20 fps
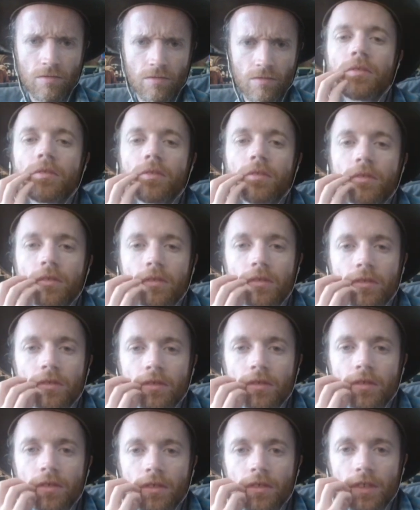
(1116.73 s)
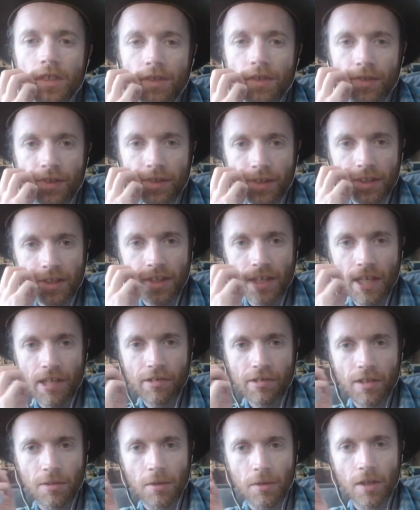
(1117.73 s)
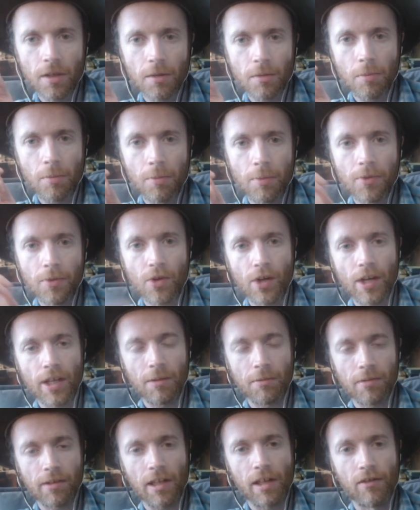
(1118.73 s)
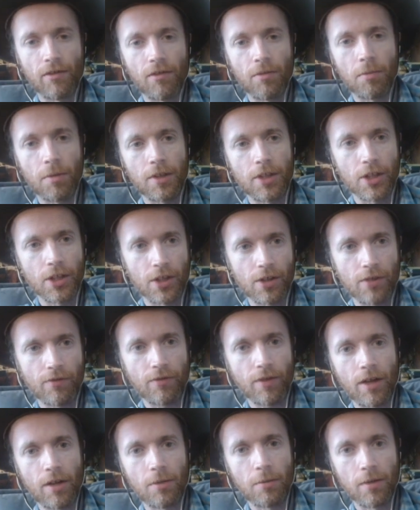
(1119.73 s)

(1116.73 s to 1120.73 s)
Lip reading: If he said yes, he'd be out betraying himself, but the other firm